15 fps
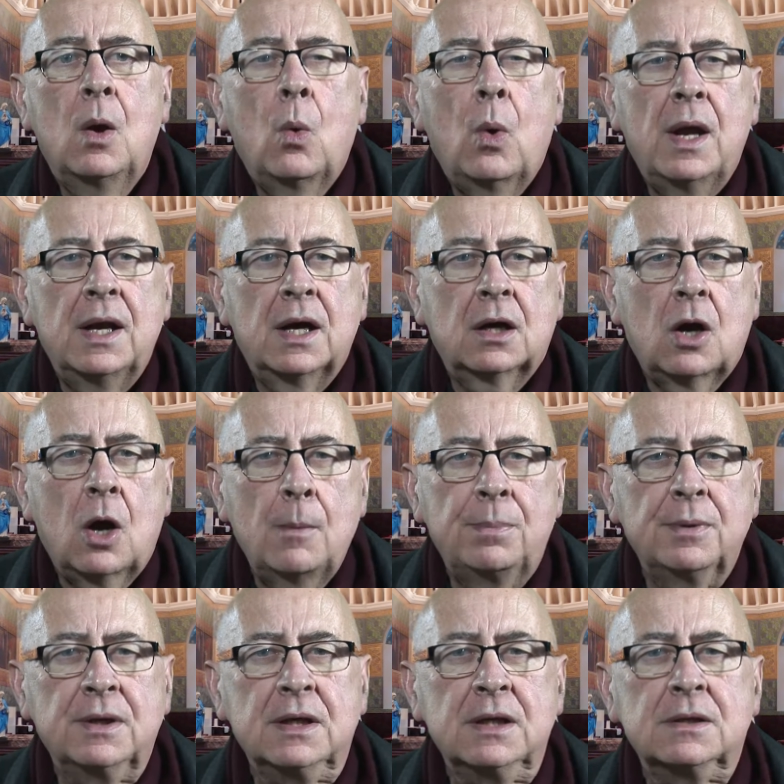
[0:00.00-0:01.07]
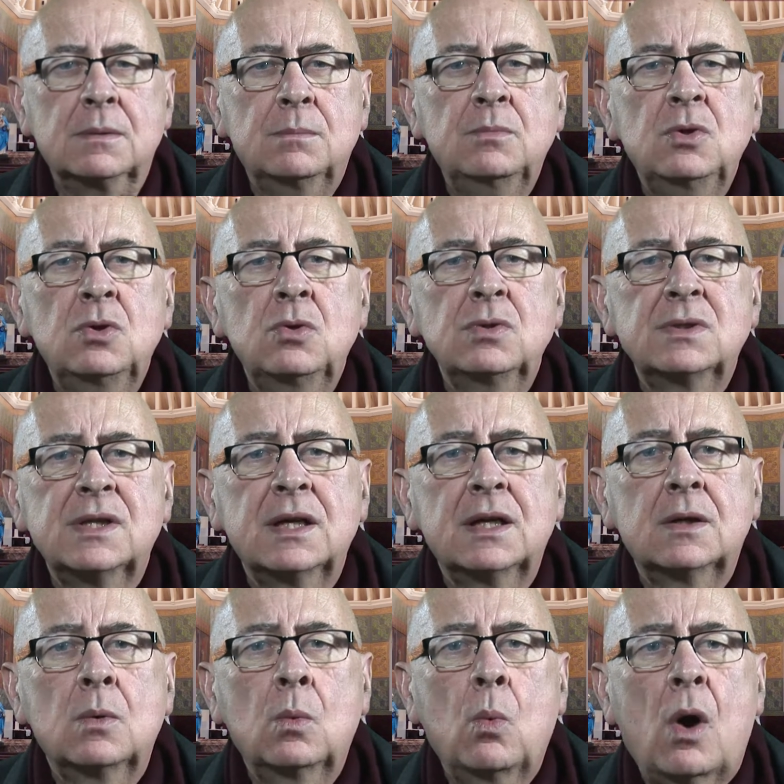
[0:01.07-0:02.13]
When accompanied,
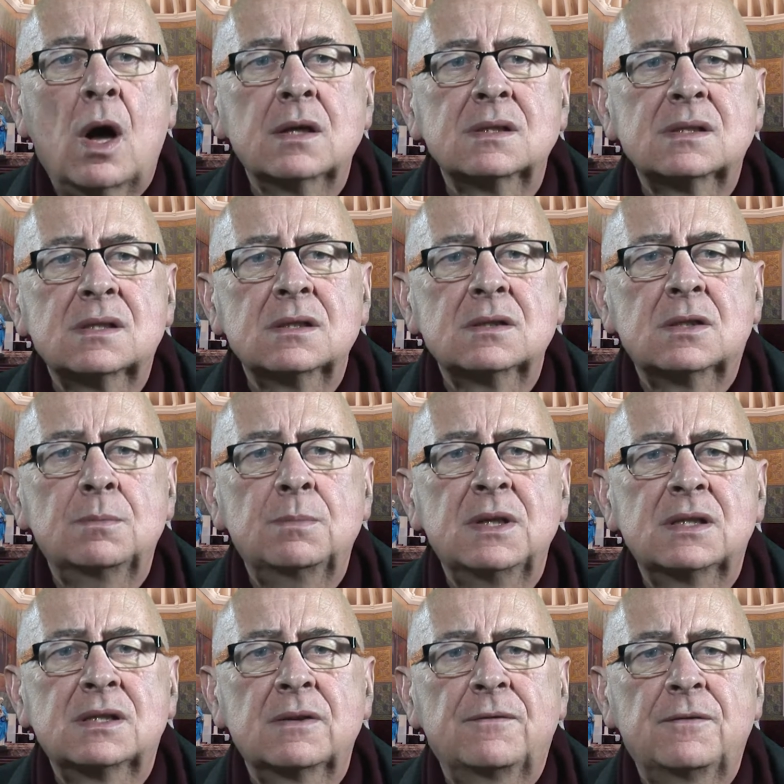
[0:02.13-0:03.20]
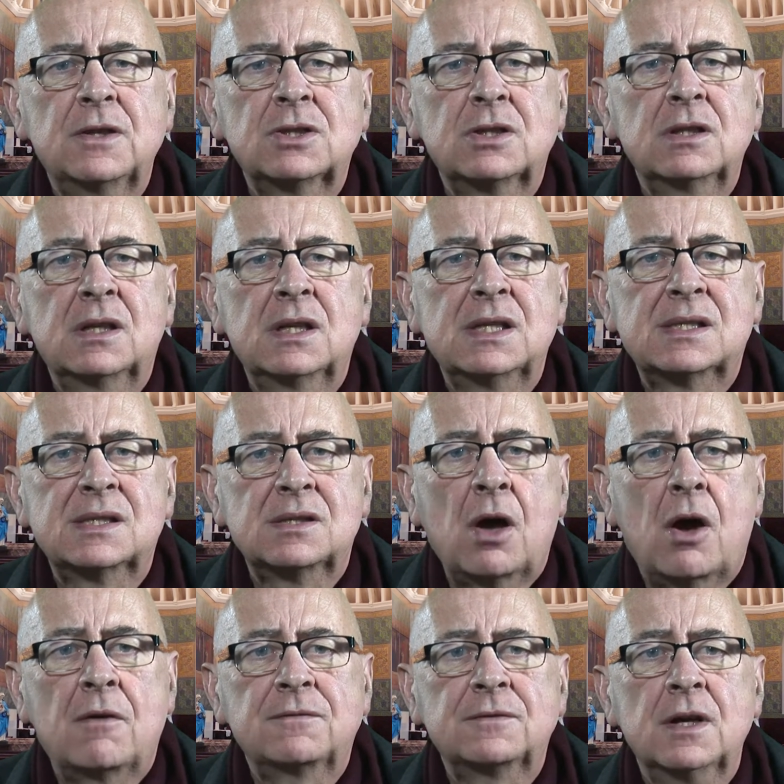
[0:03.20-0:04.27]
music wants to be sufficiently
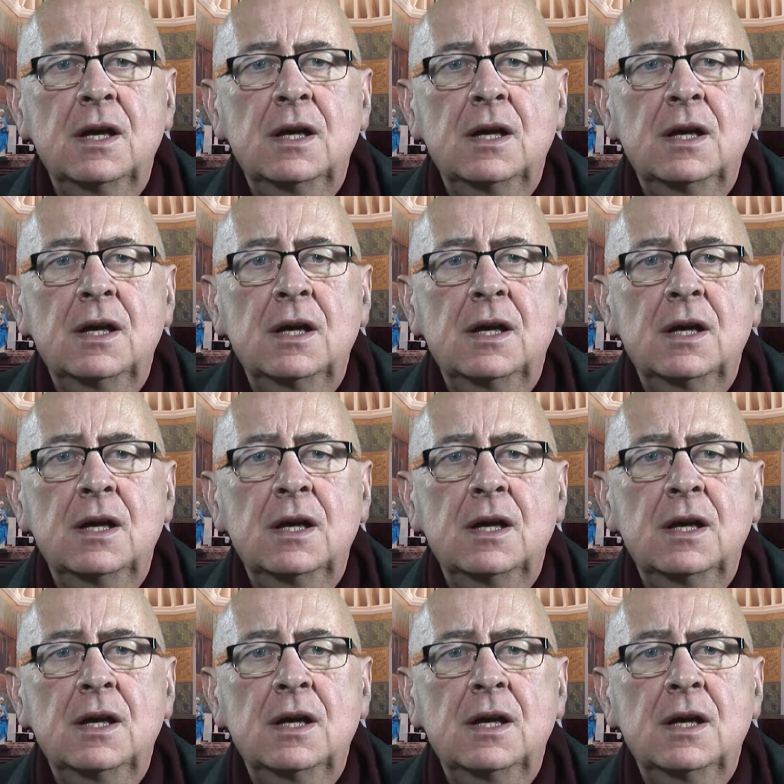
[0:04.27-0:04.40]
soft